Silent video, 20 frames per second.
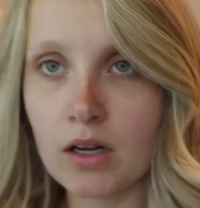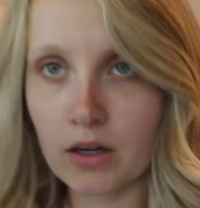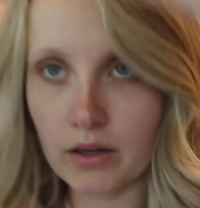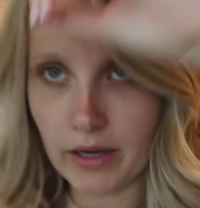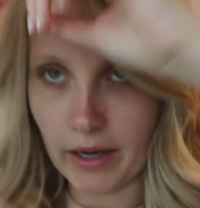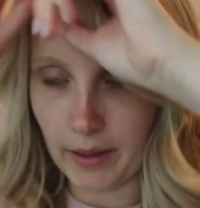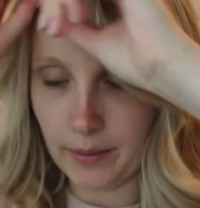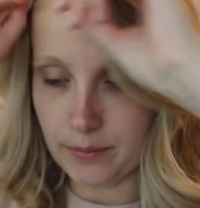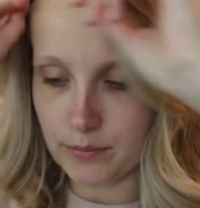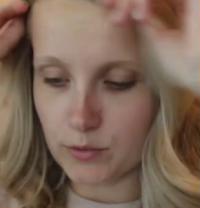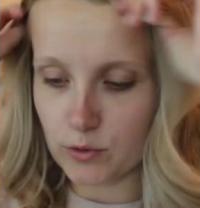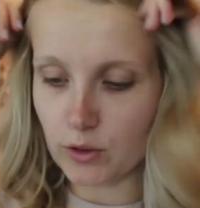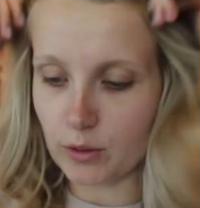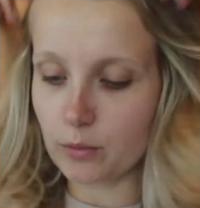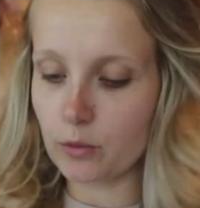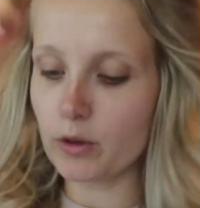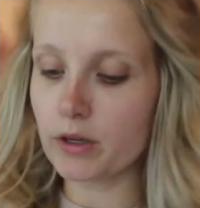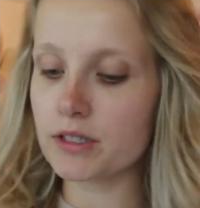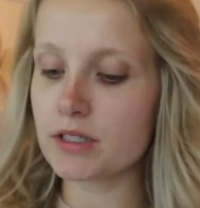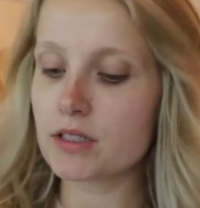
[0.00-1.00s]
Okay, so
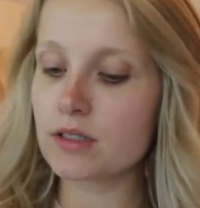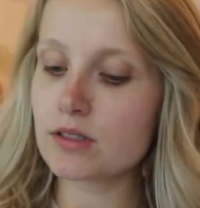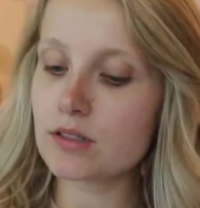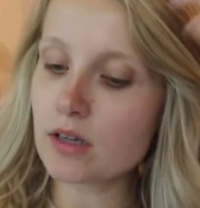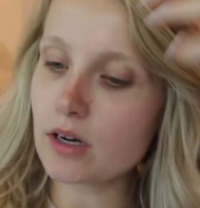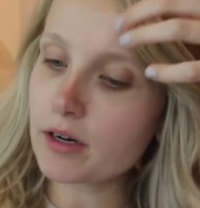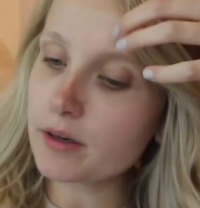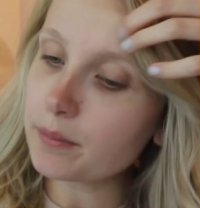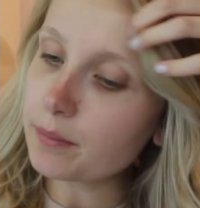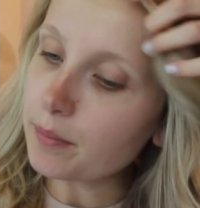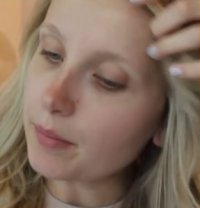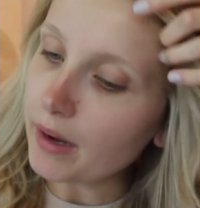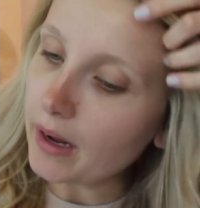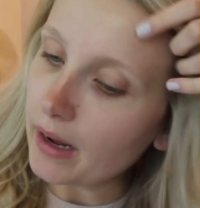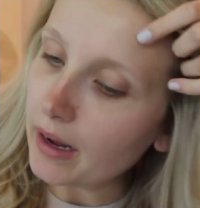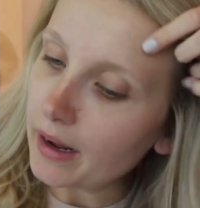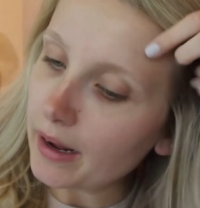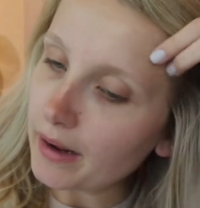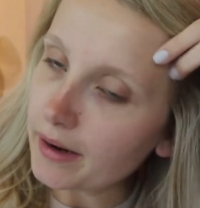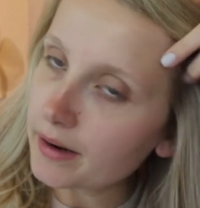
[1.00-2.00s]
I'm going to start
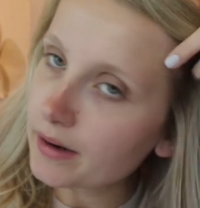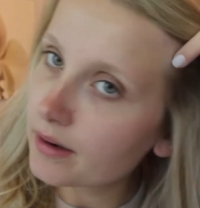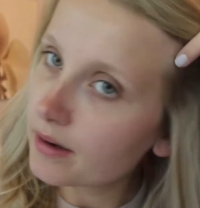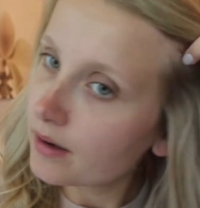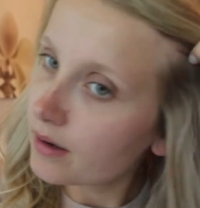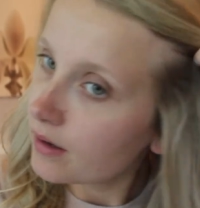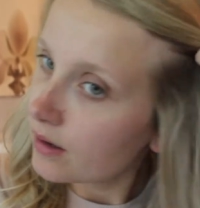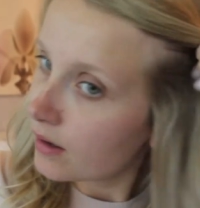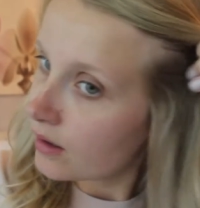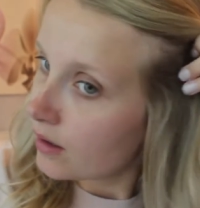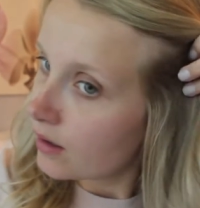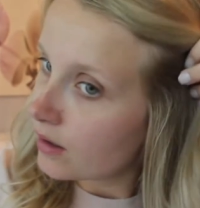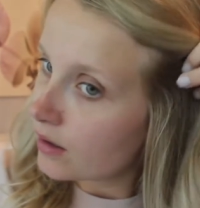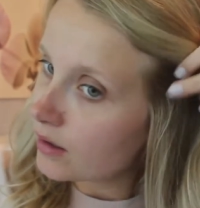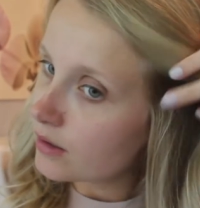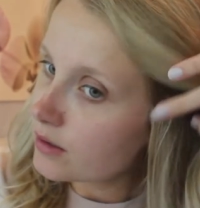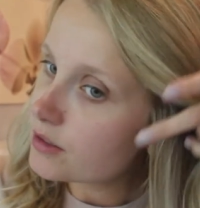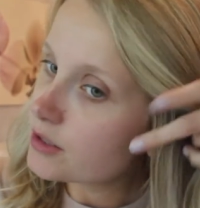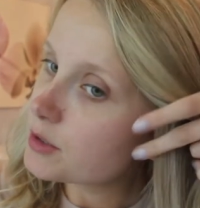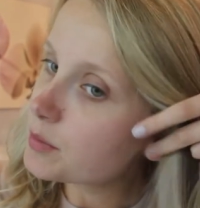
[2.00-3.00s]
by
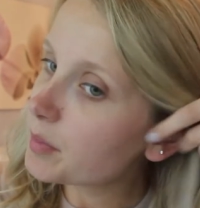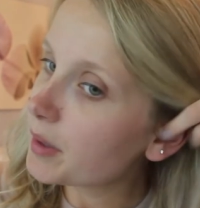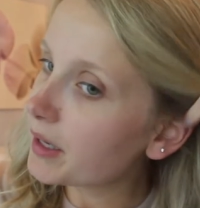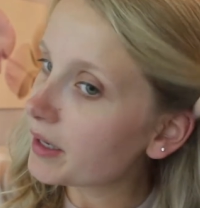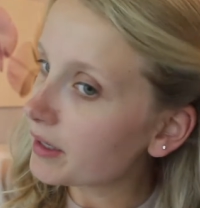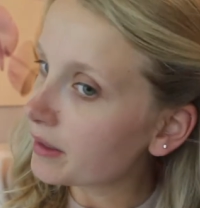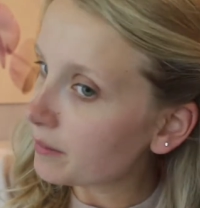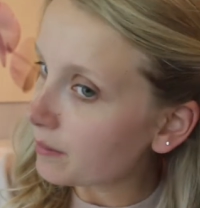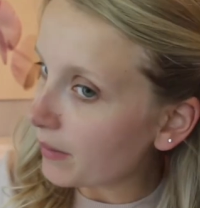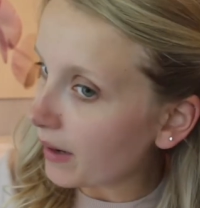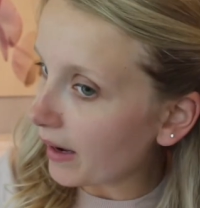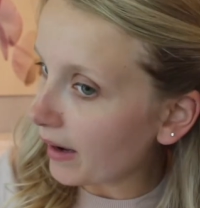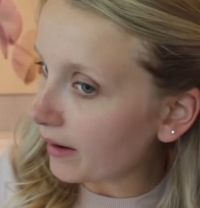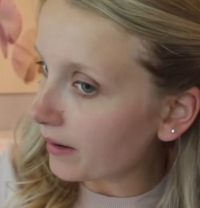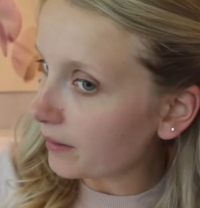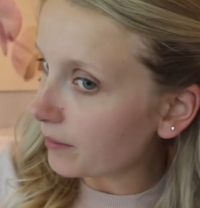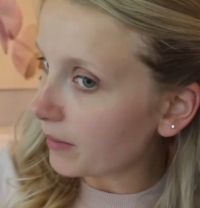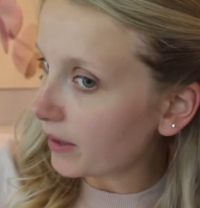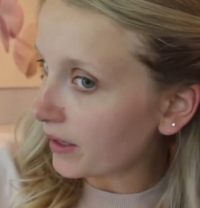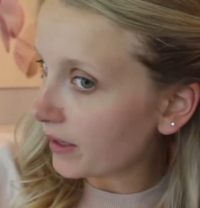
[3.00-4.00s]
just pinning
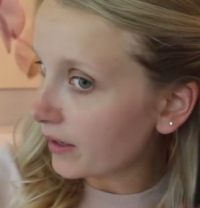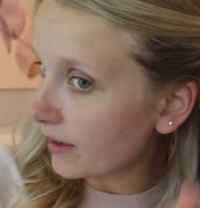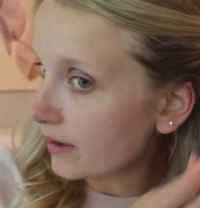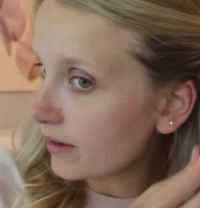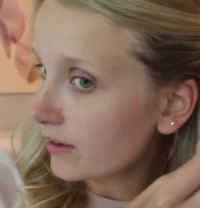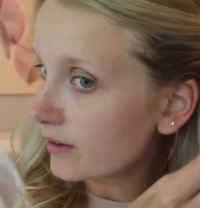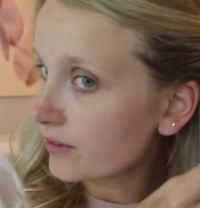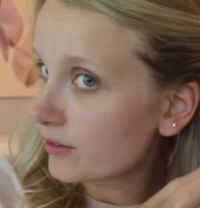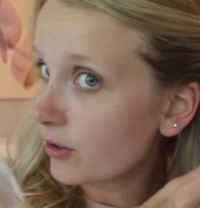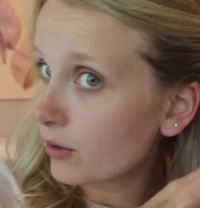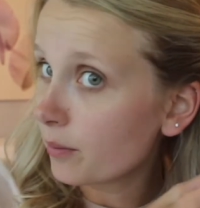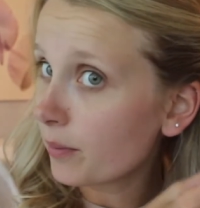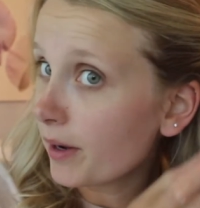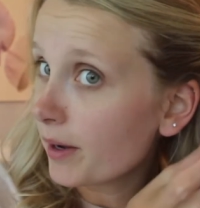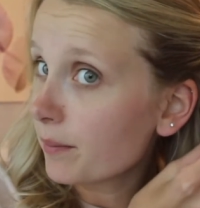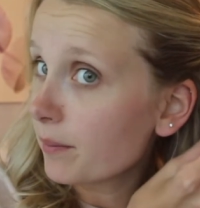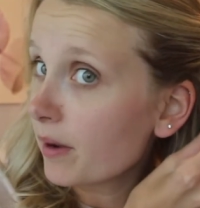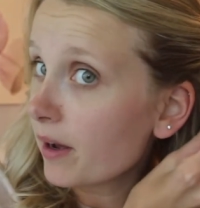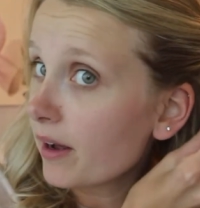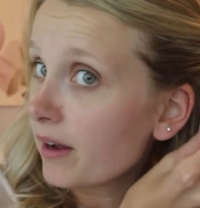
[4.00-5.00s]
back my hair. Don't
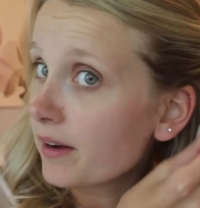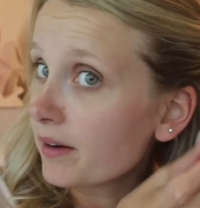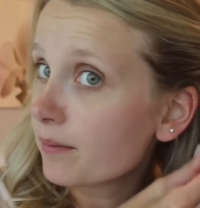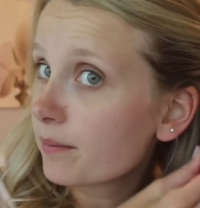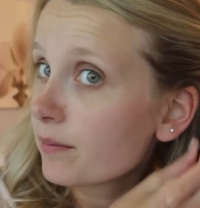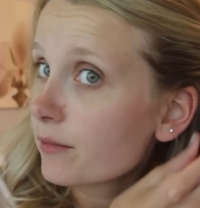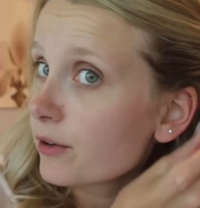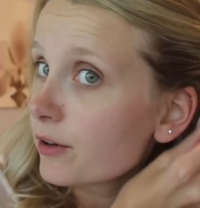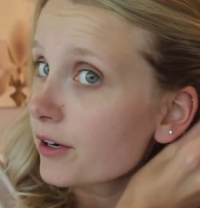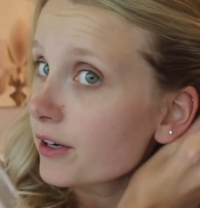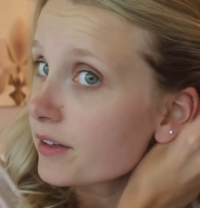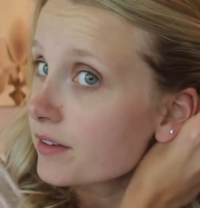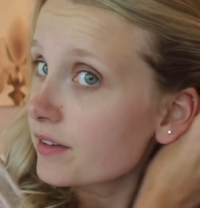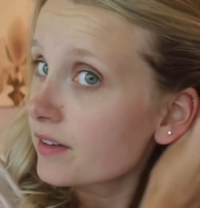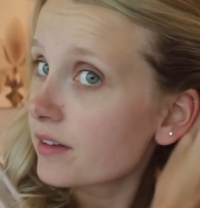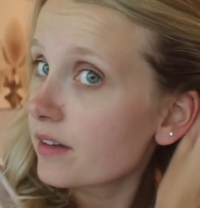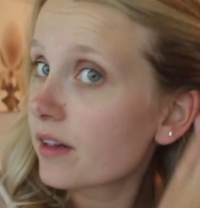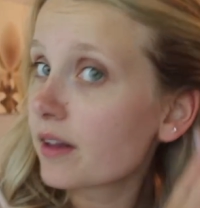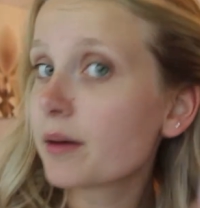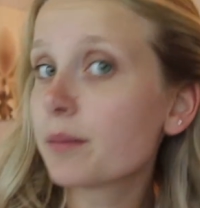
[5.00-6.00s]
mind my
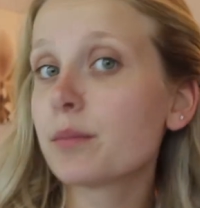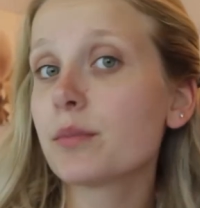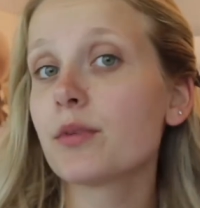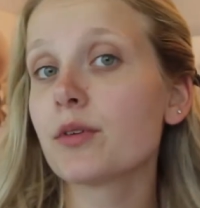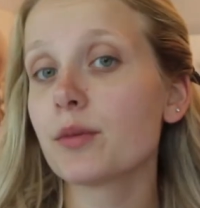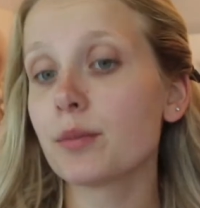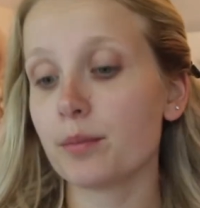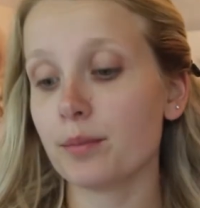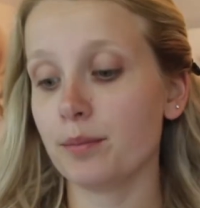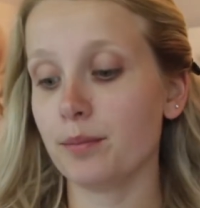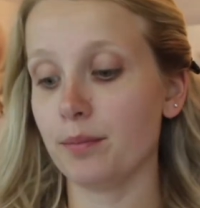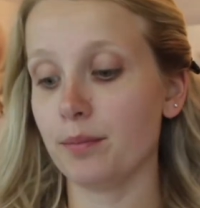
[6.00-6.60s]
crazy clips.